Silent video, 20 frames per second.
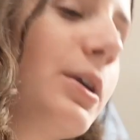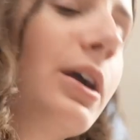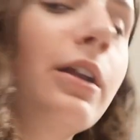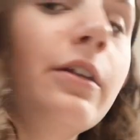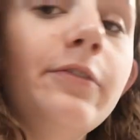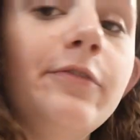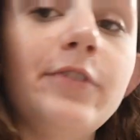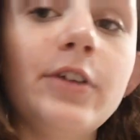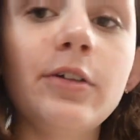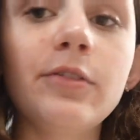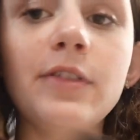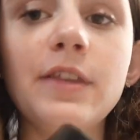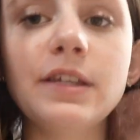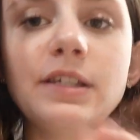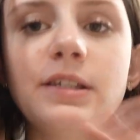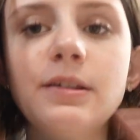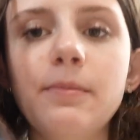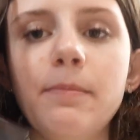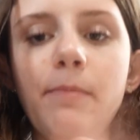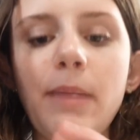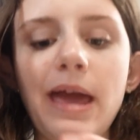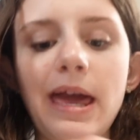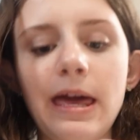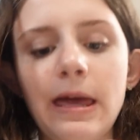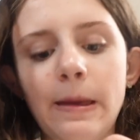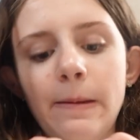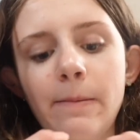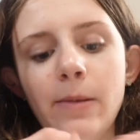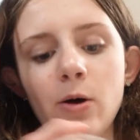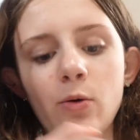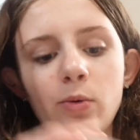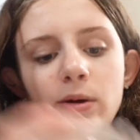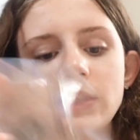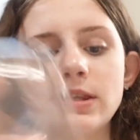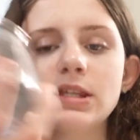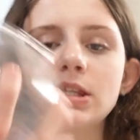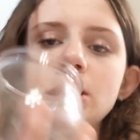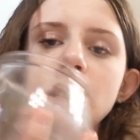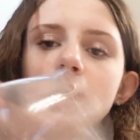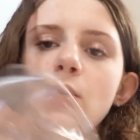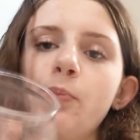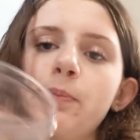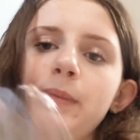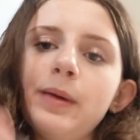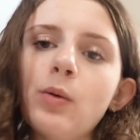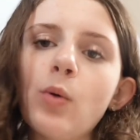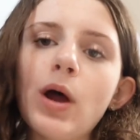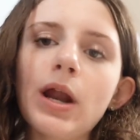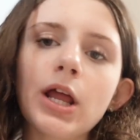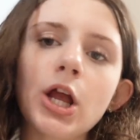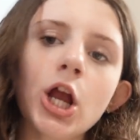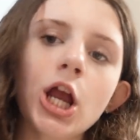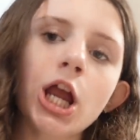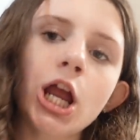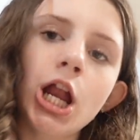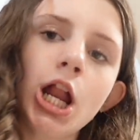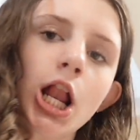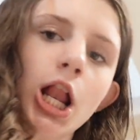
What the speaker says: gotta fill this day with soapy water.